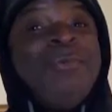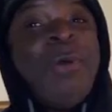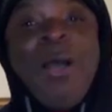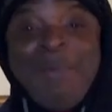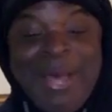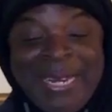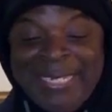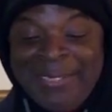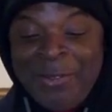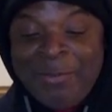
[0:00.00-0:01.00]
Walmart
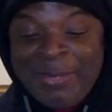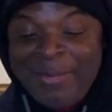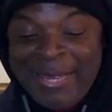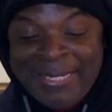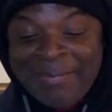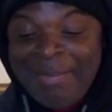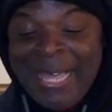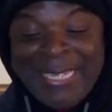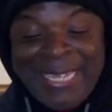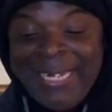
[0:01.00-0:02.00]
is going to be my,
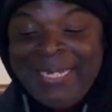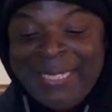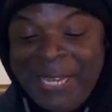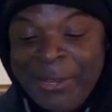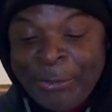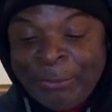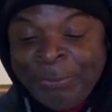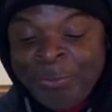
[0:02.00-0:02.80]
my Achilles heel.